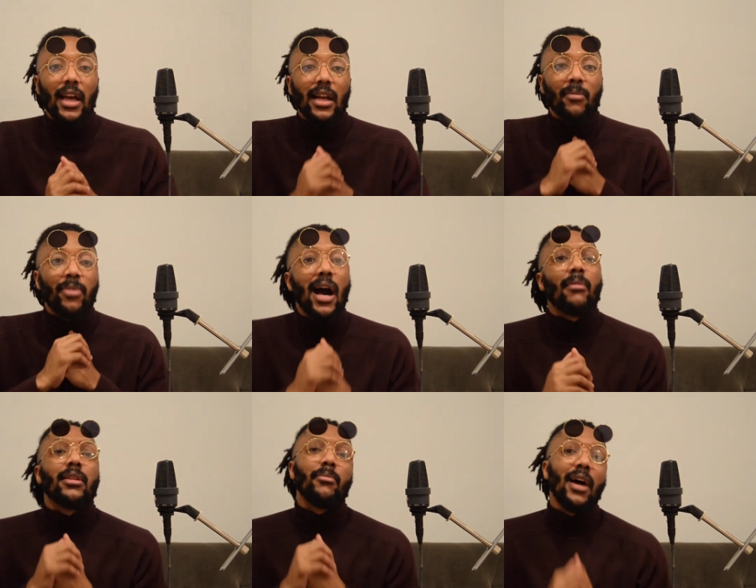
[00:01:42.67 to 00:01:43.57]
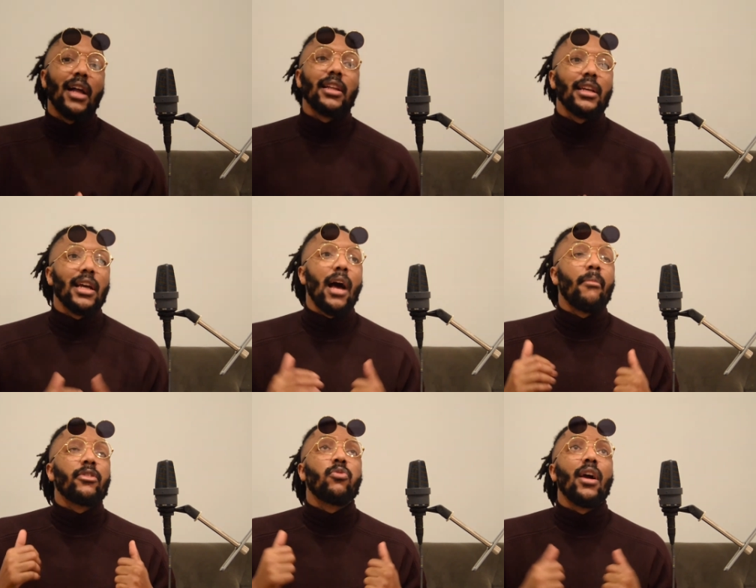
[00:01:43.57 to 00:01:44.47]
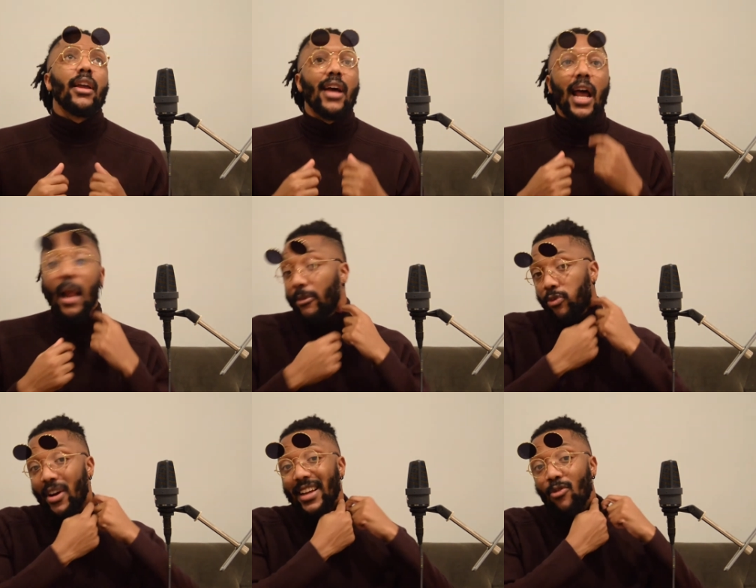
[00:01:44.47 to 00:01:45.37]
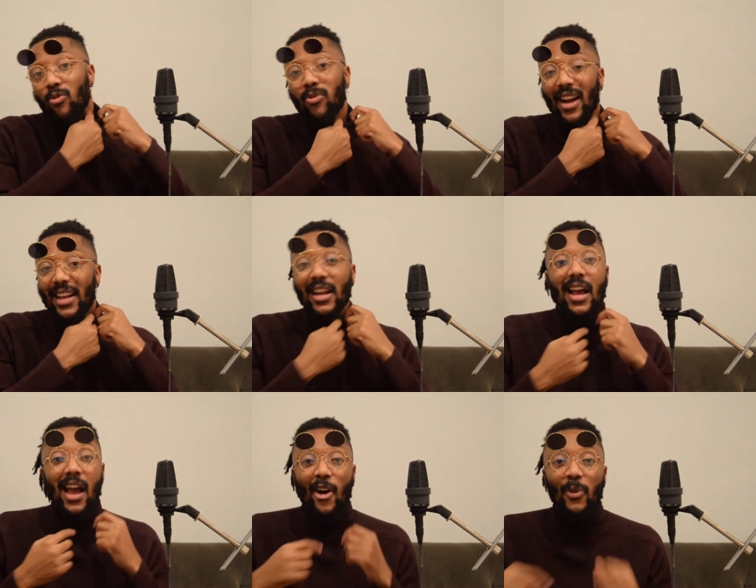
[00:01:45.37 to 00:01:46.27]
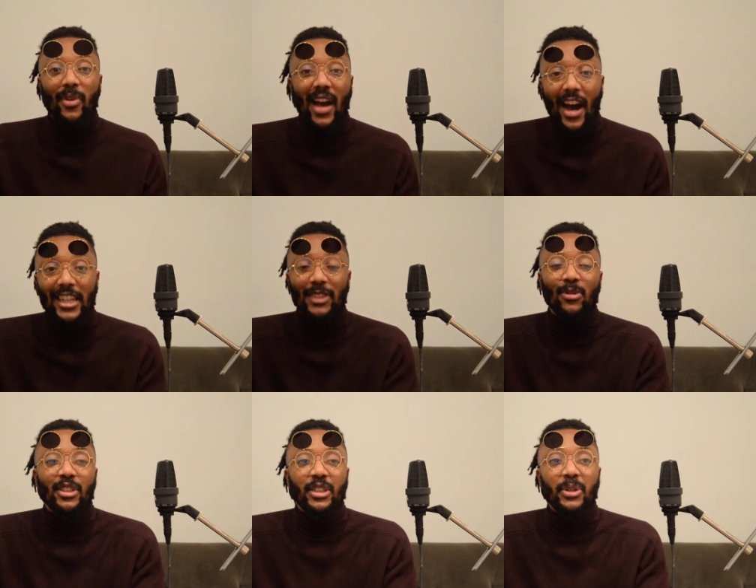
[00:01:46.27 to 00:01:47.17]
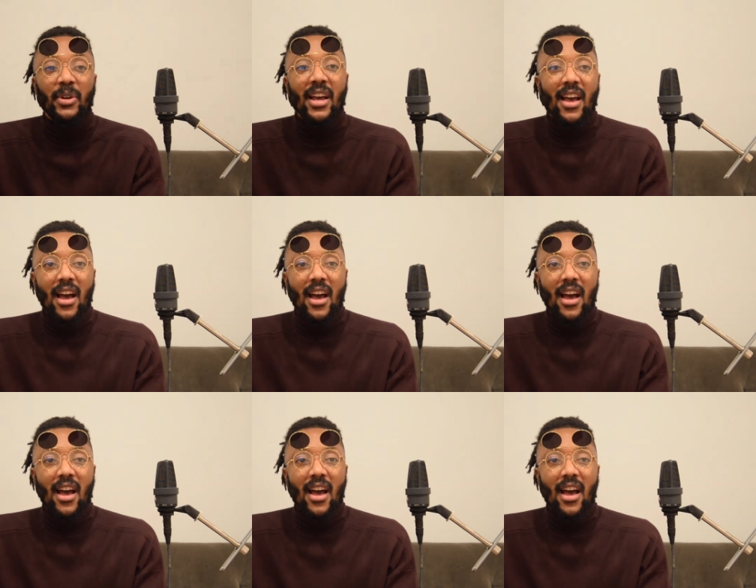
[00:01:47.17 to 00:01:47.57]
Like, pop the molly, I'm sweating hot. I'm sweating right now, to be honest with you.